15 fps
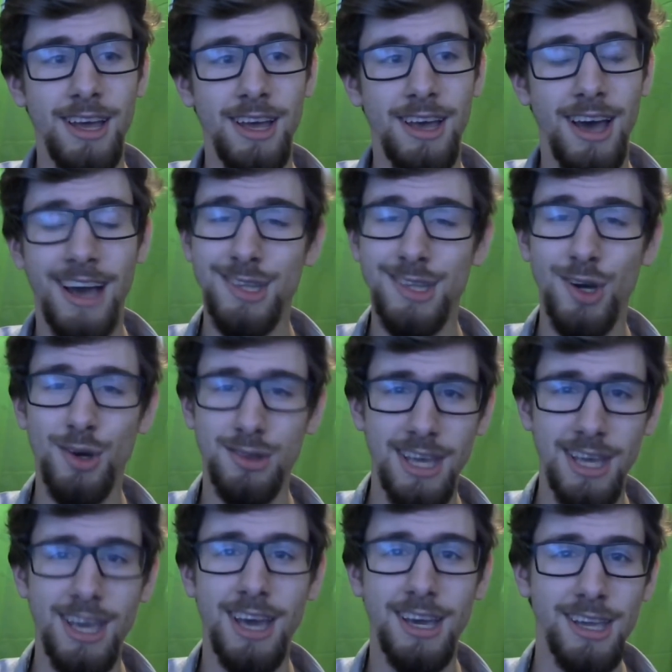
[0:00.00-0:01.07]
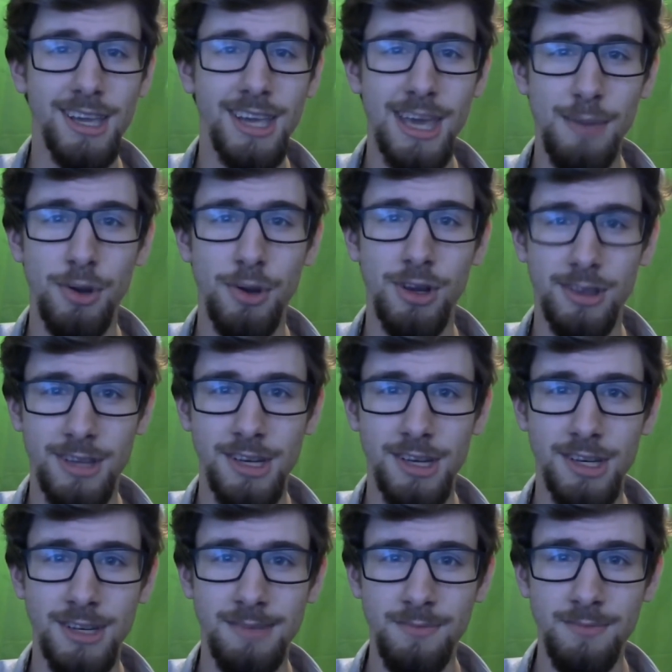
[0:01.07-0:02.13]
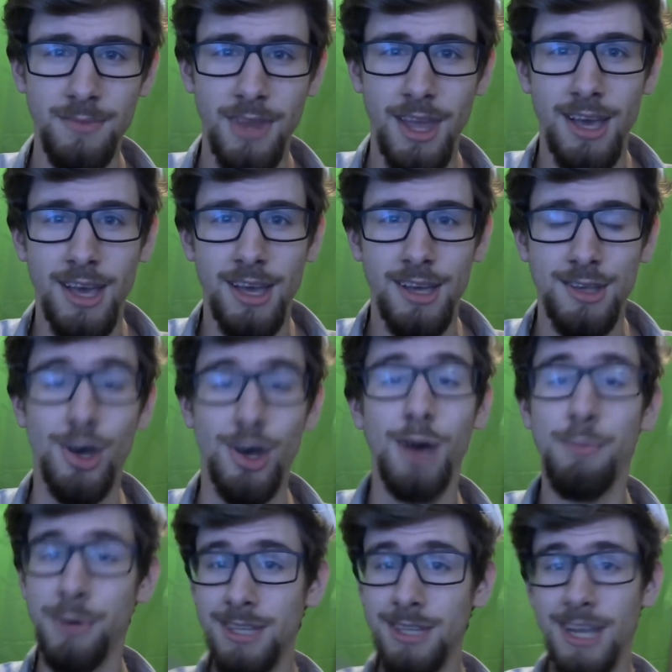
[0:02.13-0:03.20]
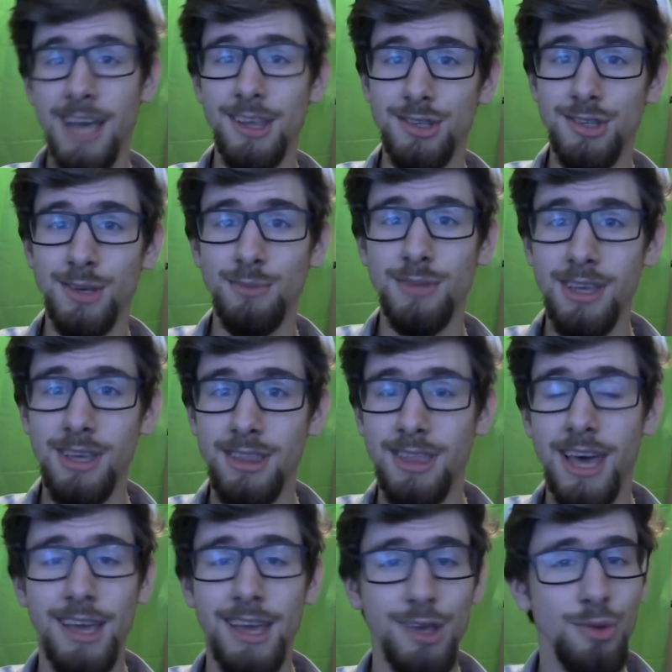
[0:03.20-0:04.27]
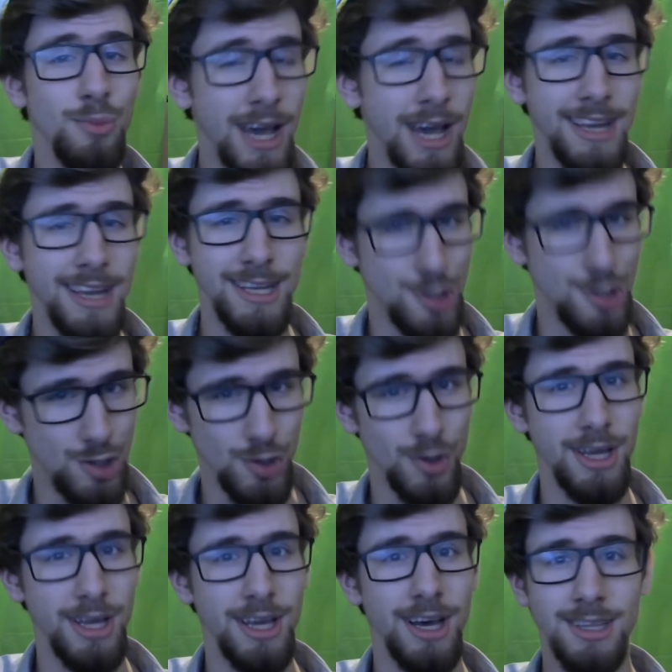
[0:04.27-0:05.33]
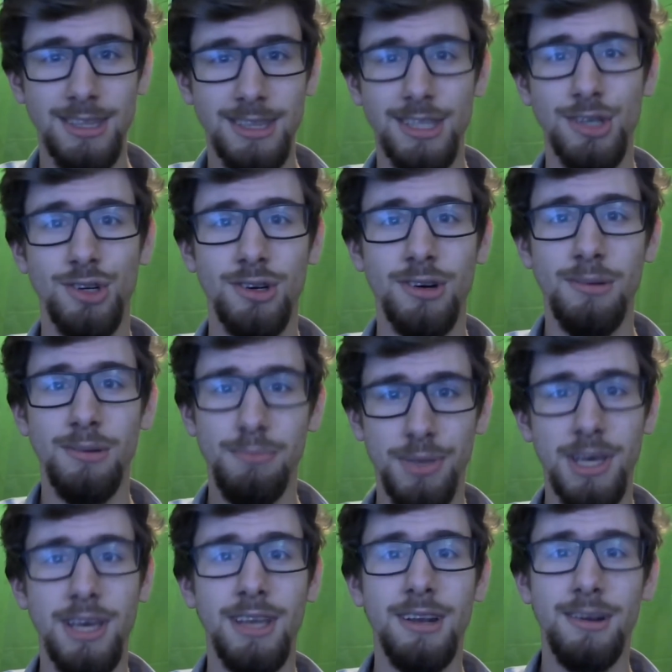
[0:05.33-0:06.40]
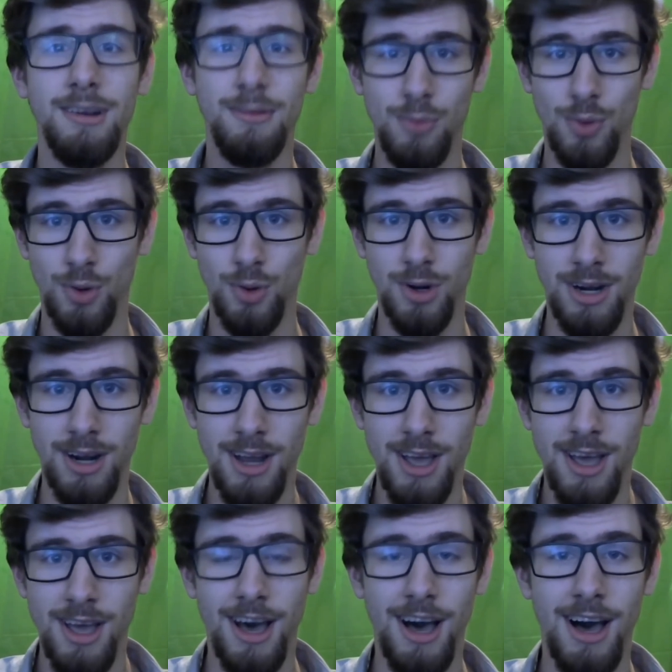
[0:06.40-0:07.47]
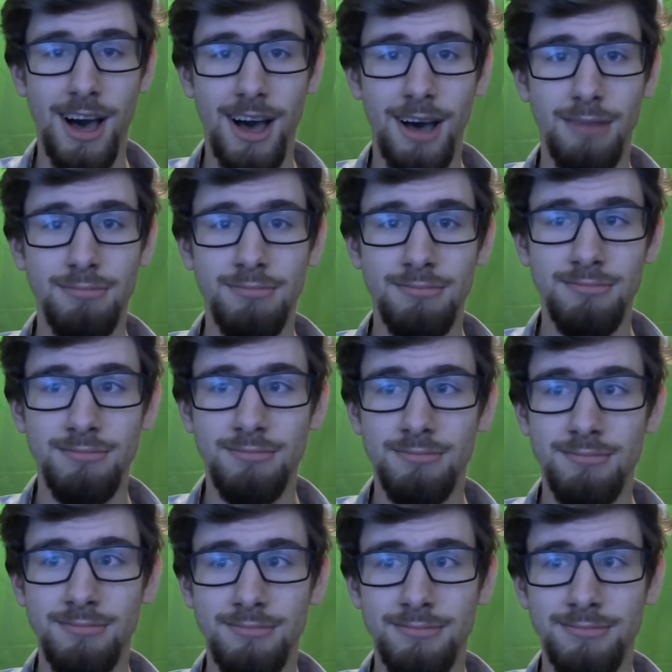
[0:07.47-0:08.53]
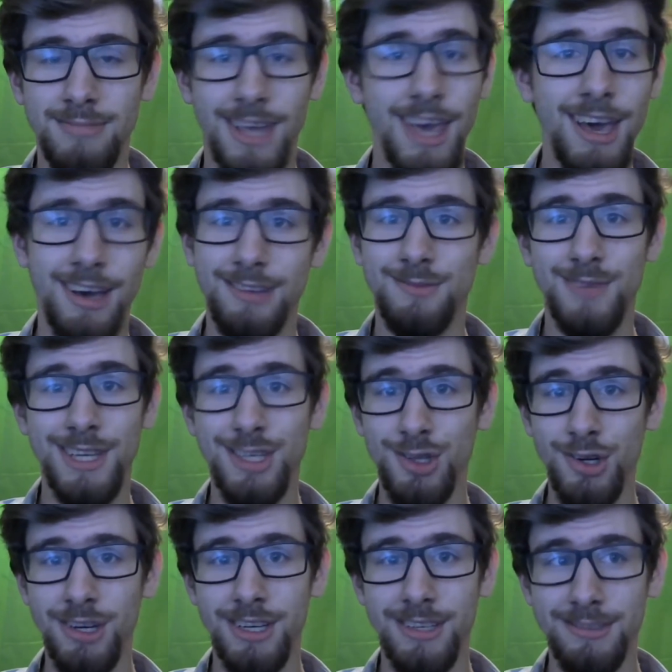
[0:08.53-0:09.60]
I don't think I could keep your attention. So I put together something that you might enjoy a little bit more. Yeah, enjoy.